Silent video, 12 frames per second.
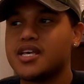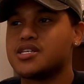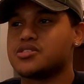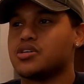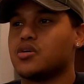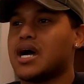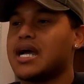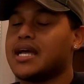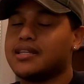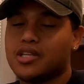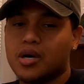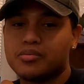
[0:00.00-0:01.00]
So I
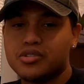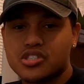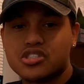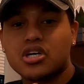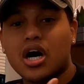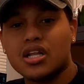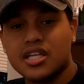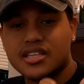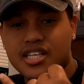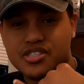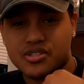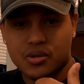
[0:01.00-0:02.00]
end up just calling
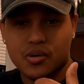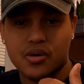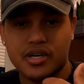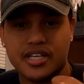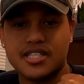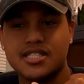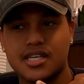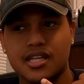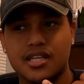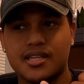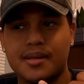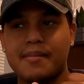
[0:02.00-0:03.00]
the store and
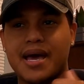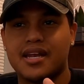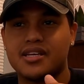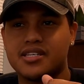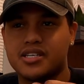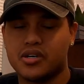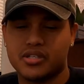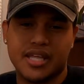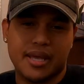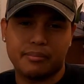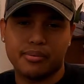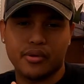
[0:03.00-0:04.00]
telling the manager or
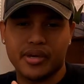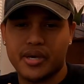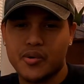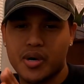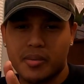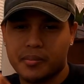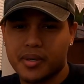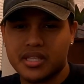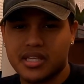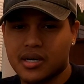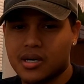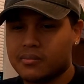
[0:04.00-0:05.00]
the employee, whoever
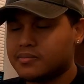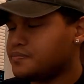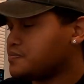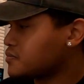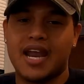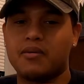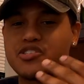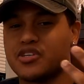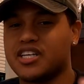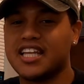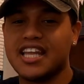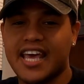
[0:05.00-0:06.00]
picked it up, that I was
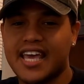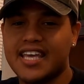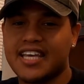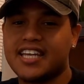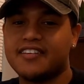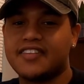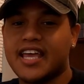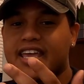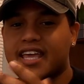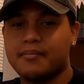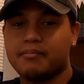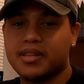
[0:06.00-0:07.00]
running late and if they
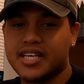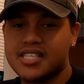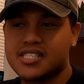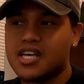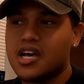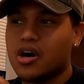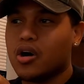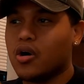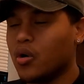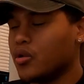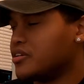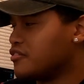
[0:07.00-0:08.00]
can please
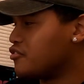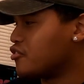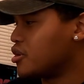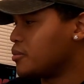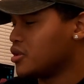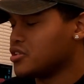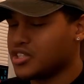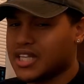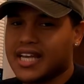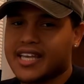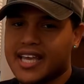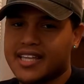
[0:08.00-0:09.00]
hold them for me until
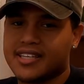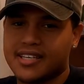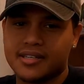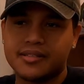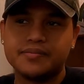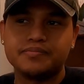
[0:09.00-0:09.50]
I get there.